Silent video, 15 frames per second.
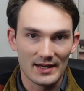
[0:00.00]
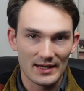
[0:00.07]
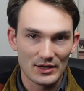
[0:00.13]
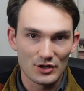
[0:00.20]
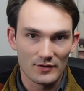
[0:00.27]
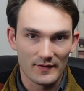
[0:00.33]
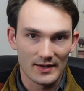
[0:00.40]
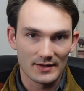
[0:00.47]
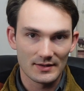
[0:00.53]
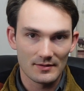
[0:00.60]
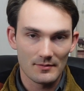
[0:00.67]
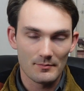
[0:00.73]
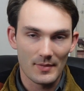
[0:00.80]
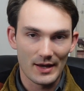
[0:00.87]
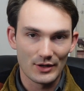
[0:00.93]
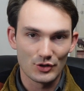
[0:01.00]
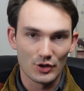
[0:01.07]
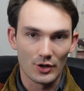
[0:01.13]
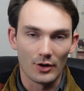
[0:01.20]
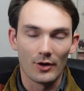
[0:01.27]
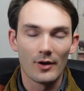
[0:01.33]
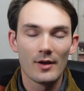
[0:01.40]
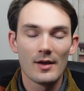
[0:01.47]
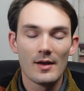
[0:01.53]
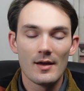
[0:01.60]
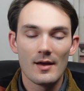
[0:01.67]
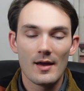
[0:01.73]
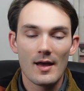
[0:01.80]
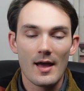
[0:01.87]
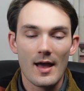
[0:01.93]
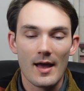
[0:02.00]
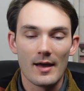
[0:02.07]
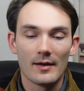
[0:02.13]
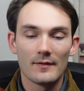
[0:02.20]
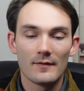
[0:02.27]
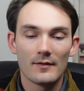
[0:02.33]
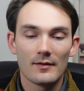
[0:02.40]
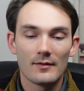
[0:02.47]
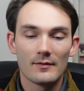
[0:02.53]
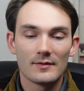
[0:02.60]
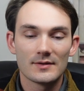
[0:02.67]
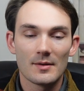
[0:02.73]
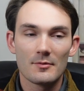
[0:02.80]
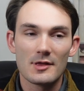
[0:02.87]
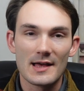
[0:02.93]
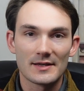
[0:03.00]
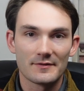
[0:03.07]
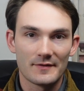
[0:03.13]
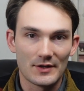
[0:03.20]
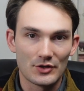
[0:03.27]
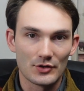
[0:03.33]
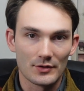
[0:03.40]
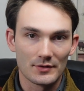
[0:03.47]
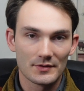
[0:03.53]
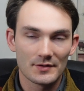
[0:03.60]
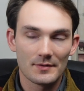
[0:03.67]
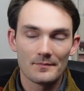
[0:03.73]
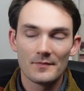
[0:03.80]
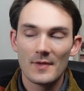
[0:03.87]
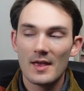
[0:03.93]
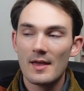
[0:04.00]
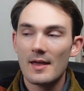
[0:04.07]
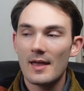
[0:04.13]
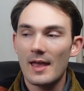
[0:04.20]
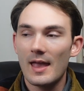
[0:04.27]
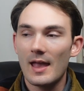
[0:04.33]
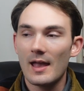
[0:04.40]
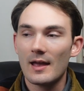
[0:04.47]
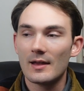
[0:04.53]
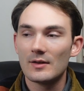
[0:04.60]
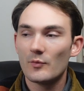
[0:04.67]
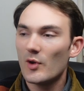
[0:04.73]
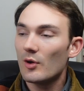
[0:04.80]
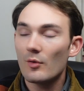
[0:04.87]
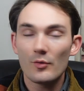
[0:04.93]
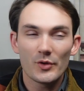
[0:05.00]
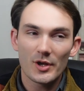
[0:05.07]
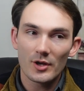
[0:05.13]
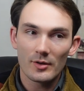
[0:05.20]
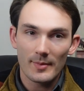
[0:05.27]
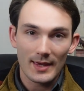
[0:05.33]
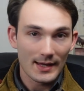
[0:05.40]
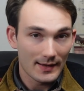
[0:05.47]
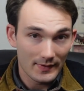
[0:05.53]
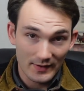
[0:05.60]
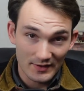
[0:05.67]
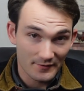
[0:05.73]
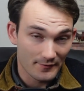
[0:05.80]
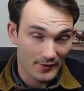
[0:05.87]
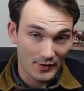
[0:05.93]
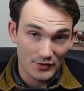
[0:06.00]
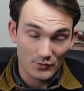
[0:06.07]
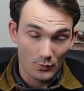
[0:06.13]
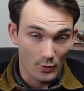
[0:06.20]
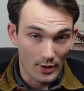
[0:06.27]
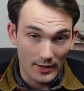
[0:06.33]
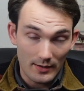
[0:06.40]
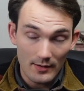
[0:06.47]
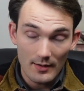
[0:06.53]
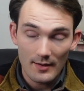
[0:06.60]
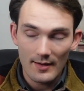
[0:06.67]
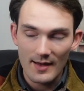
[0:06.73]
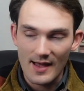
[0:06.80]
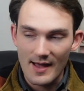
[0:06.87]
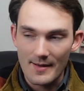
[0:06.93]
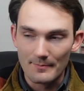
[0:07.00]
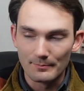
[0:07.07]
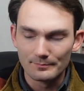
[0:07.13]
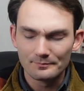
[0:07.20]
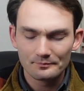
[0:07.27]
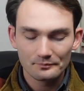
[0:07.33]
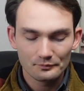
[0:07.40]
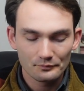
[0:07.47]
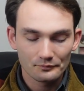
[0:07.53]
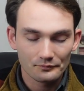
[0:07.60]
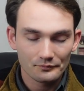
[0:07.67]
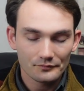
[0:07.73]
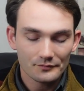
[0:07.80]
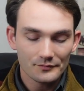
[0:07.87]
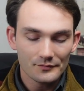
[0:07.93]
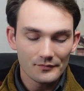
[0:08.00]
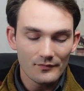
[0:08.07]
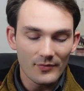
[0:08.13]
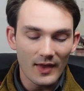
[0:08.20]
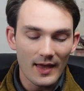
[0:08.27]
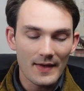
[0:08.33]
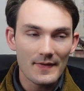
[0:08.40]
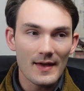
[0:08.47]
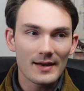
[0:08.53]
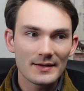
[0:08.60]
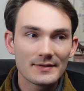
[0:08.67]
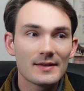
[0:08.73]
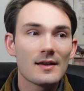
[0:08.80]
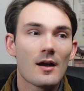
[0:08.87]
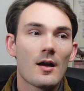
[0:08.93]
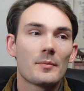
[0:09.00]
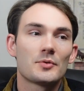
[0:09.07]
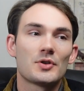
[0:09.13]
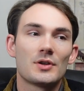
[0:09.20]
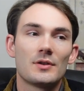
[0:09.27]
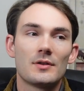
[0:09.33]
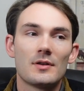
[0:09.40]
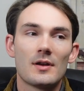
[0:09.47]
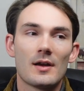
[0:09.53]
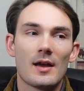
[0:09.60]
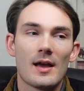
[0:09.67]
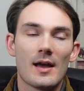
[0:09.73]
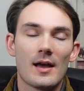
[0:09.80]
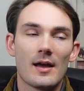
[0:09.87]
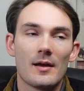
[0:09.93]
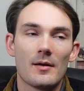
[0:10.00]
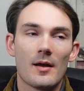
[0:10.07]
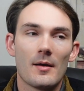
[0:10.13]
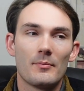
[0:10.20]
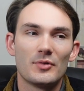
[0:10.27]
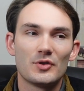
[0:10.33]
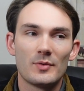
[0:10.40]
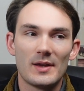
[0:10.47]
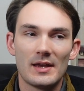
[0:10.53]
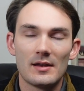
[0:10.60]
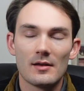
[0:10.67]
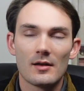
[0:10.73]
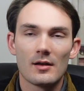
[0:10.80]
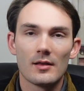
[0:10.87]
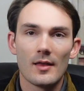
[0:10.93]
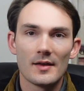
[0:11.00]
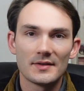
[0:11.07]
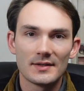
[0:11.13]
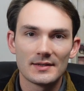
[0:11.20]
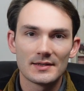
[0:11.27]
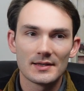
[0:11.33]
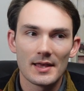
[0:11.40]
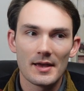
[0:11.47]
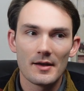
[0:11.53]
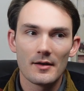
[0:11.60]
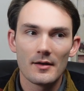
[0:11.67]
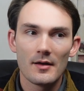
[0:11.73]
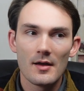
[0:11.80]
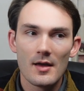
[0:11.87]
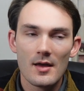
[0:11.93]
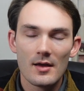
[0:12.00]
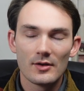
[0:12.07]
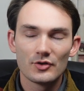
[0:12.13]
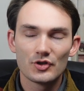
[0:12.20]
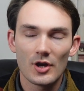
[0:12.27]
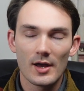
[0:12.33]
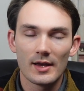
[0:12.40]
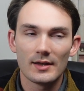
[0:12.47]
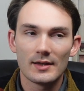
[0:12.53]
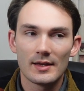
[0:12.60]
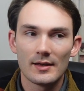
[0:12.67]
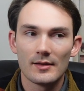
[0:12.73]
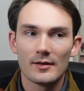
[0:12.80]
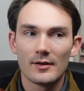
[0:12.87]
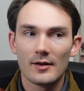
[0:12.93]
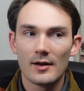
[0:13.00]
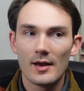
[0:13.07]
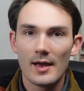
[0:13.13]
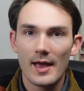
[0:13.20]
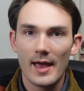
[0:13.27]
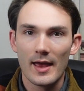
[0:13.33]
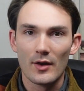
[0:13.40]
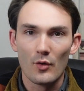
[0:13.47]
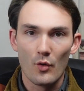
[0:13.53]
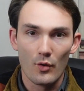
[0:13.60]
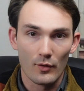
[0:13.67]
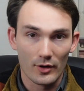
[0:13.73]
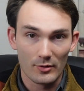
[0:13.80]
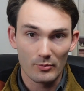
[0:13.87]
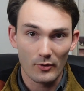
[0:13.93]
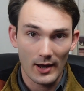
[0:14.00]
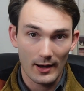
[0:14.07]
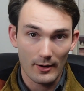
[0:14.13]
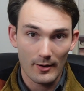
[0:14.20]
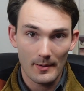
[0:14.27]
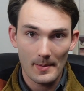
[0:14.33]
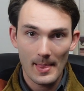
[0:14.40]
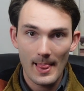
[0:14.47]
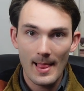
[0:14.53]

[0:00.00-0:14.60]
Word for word: at each of its major uh, subclass features. And we are only going to be hitting this first one. Um, and that is the option uh, uh, between Colossus Slayer, Giant Killer, and Horde Breaker.